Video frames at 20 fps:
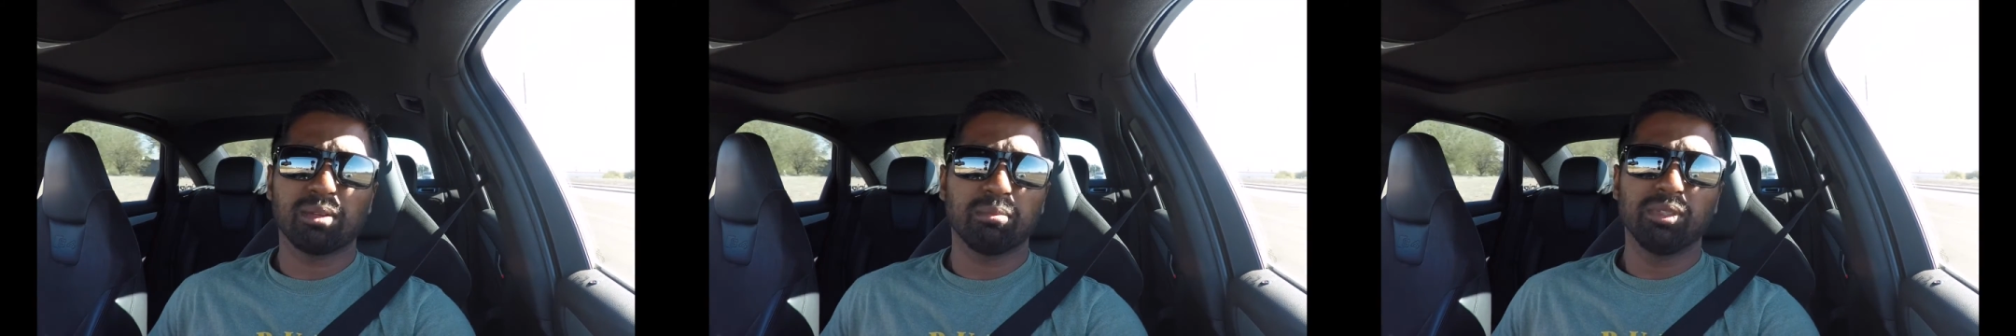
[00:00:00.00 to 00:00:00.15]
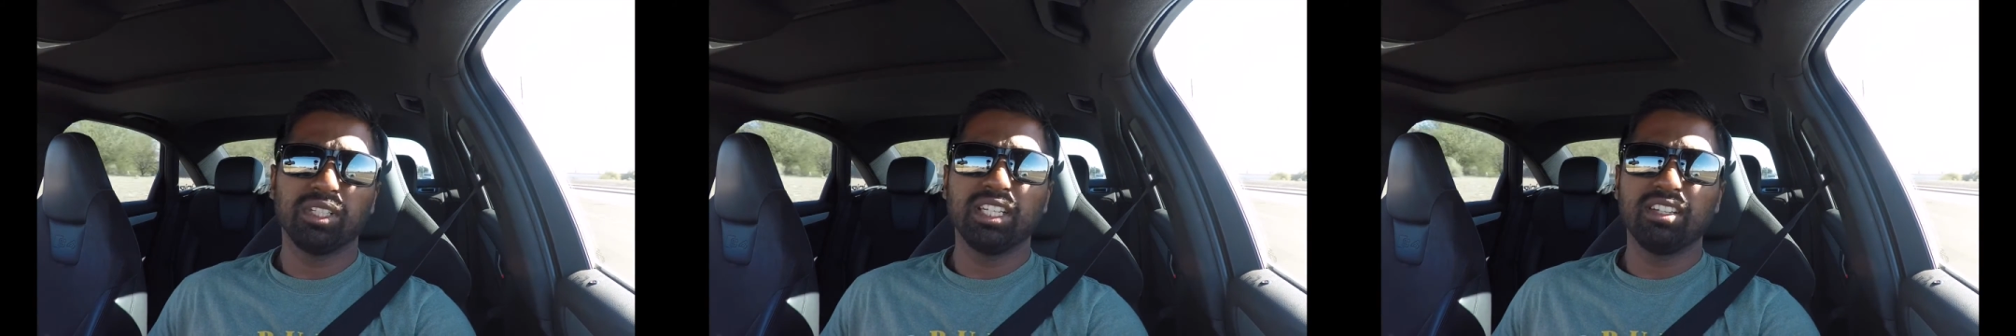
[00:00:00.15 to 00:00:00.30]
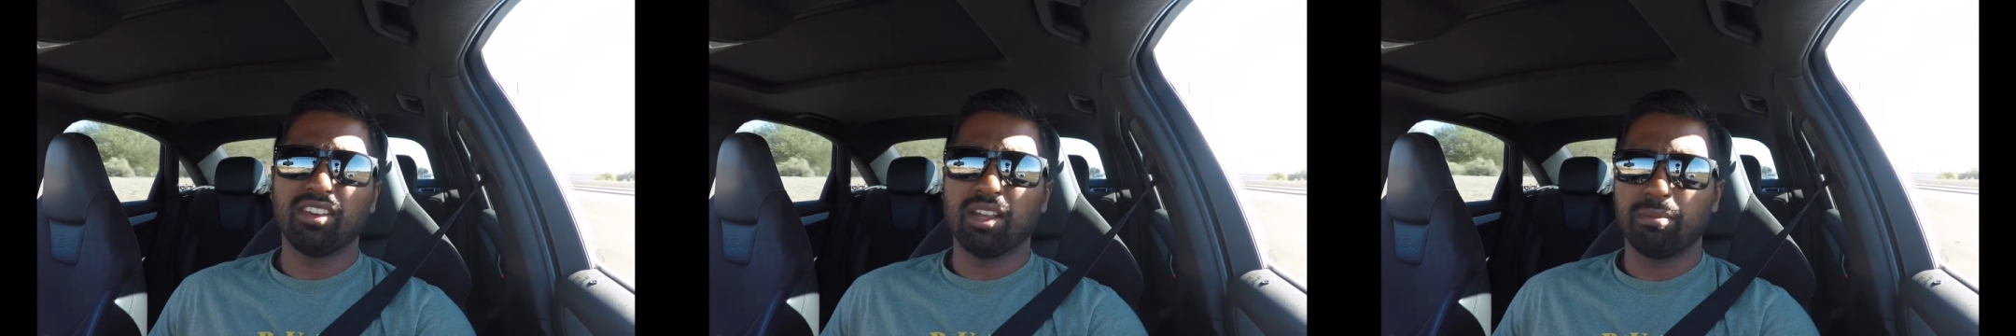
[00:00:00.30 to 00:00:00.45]
I
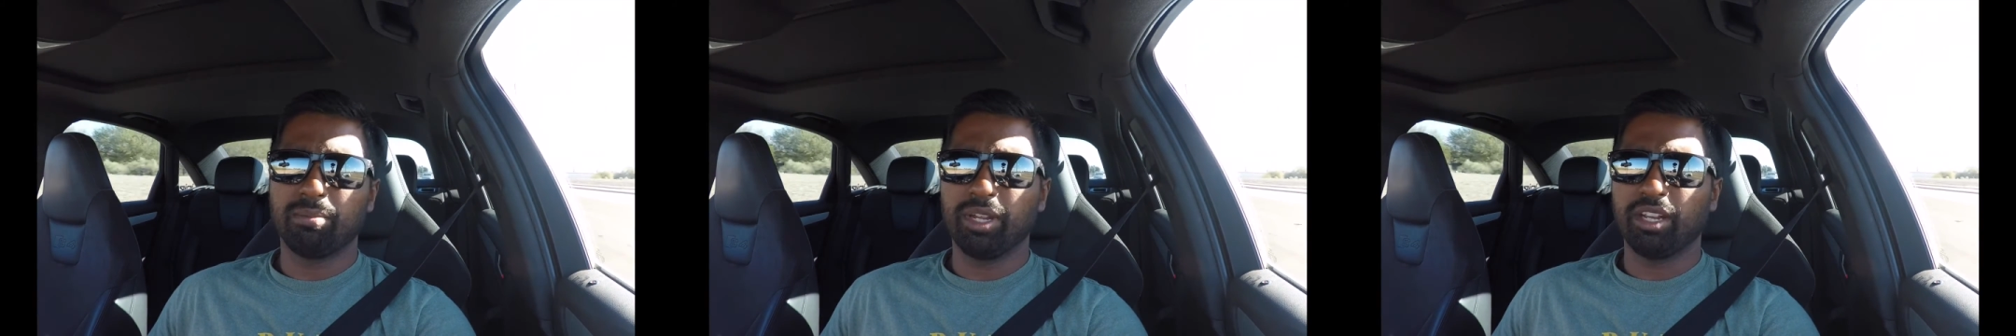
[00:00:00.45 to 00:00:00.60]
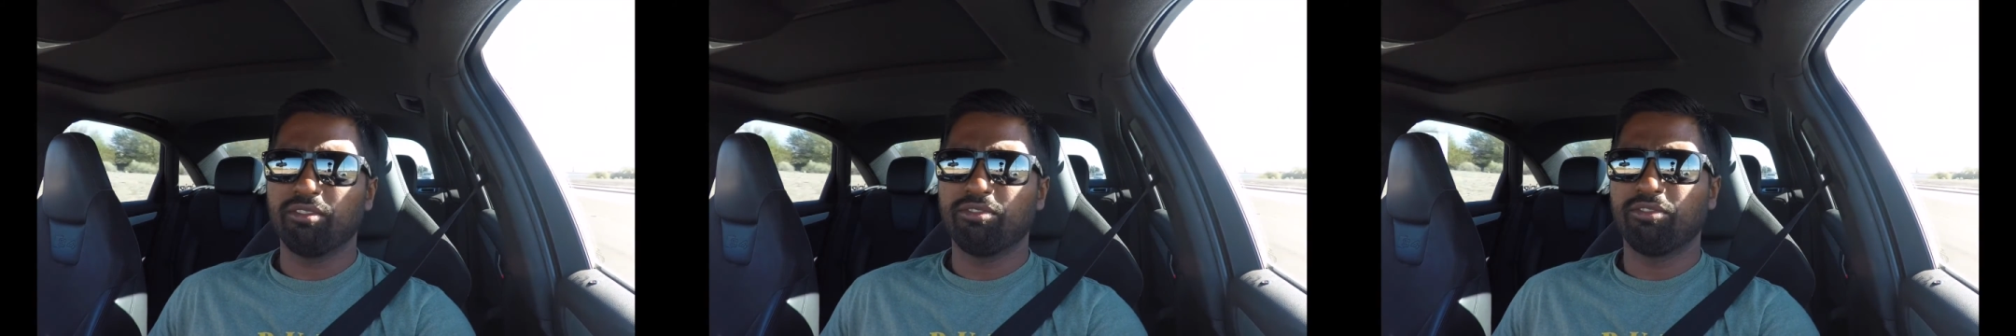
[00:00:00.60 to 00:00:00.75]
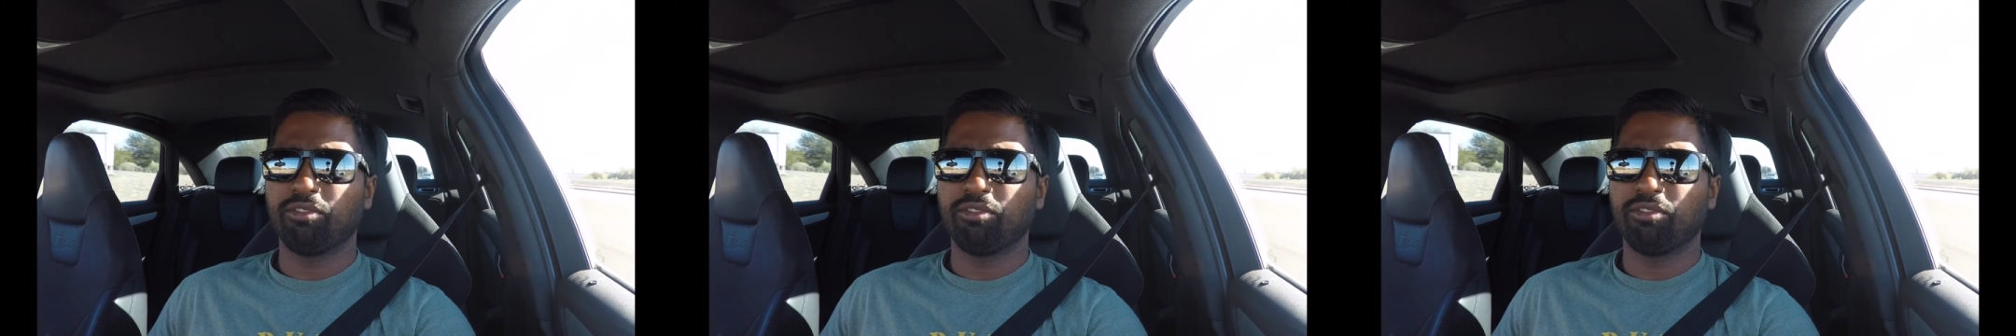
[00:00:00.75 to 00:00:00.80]
believe I paid